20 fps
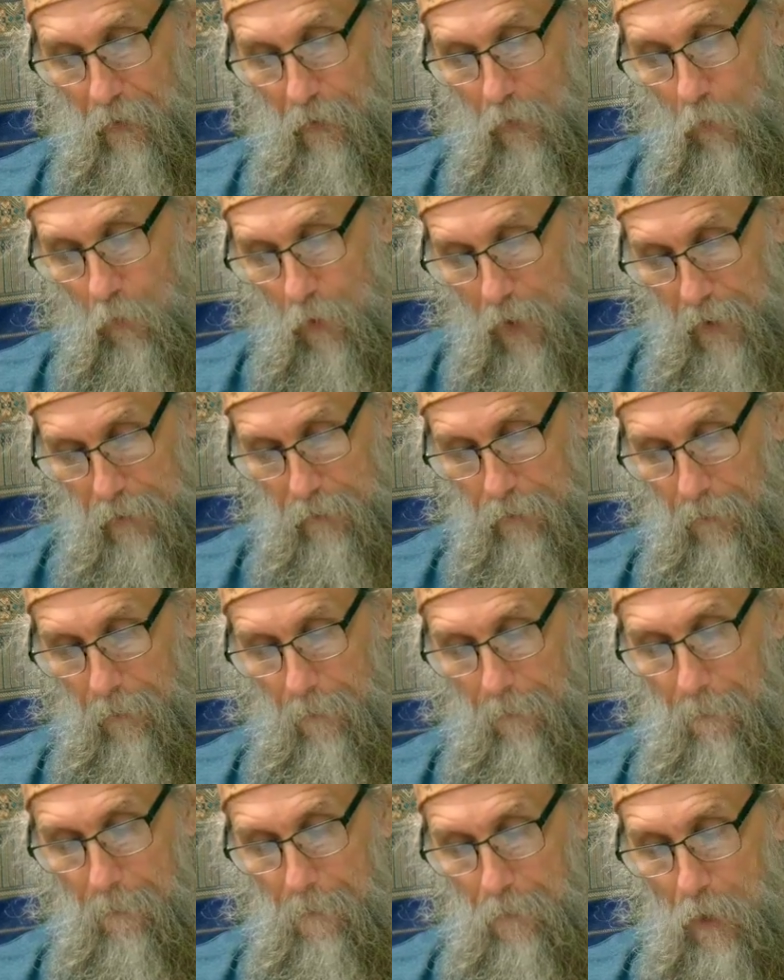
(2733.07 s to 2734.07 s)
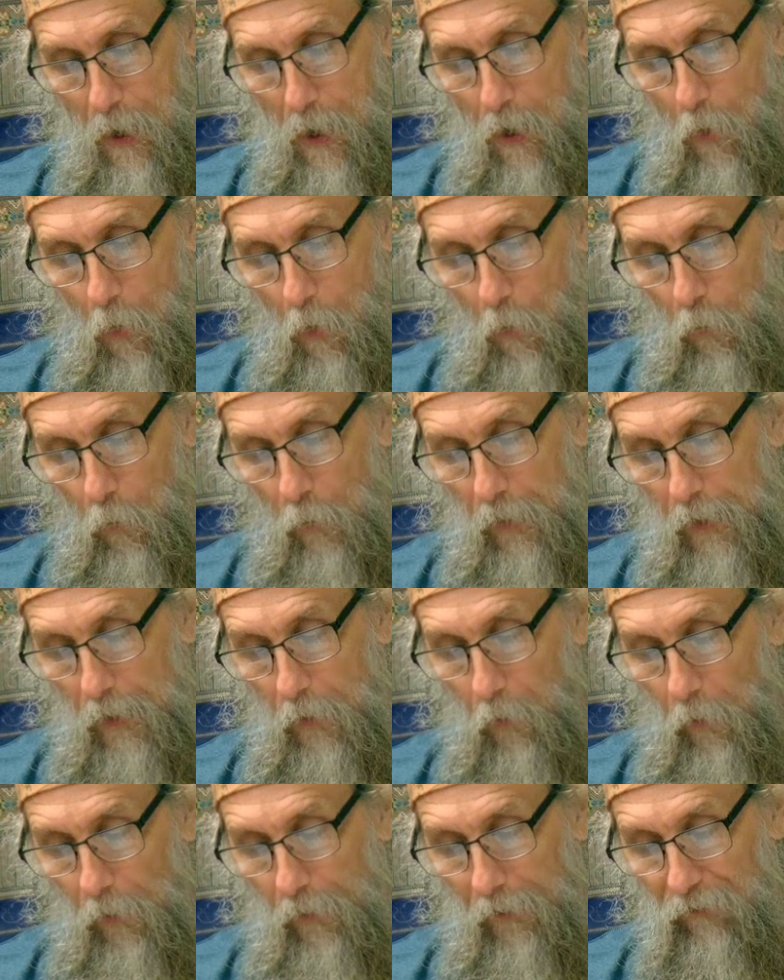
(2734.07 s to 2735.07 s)
One, we
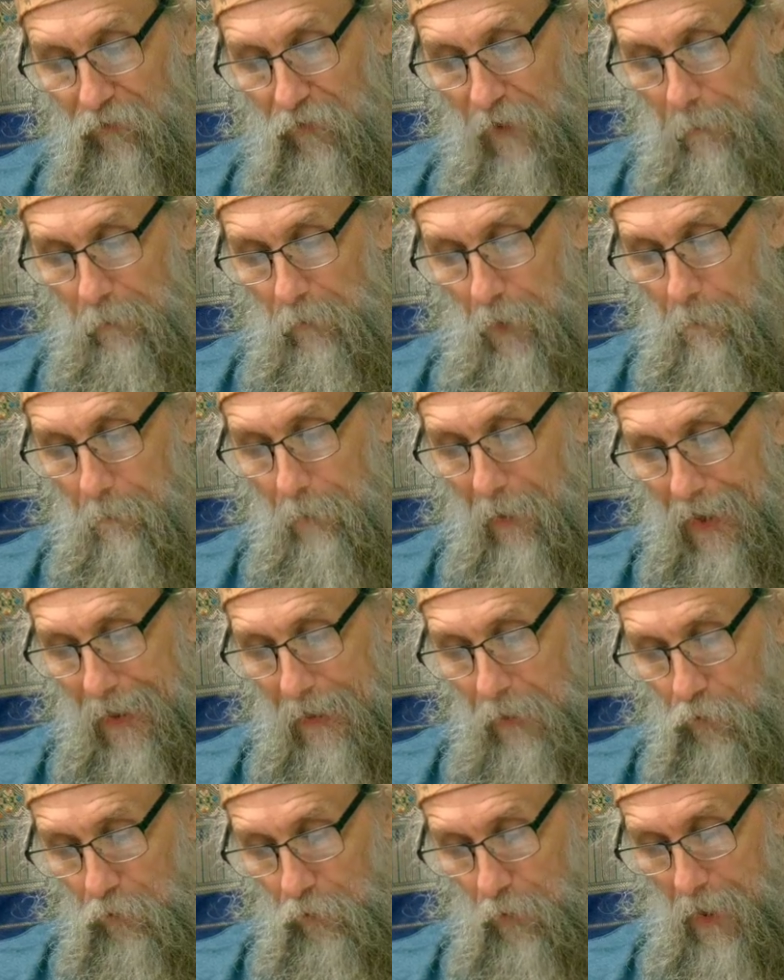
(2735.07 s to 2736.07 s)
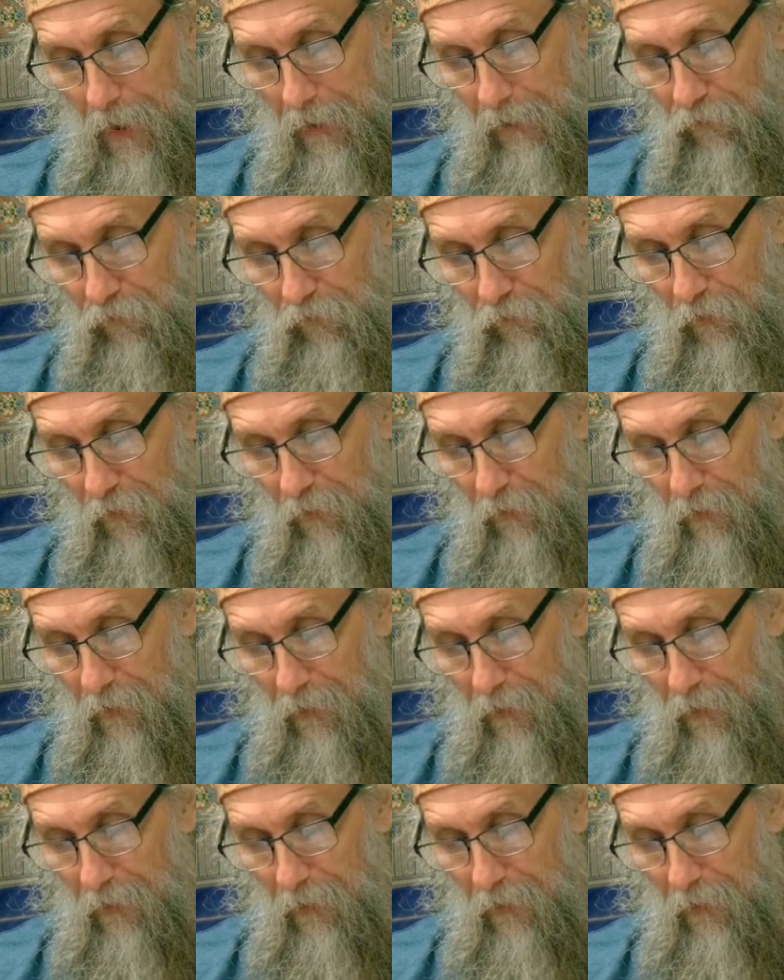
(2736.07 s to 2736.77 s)
were accepted by Christ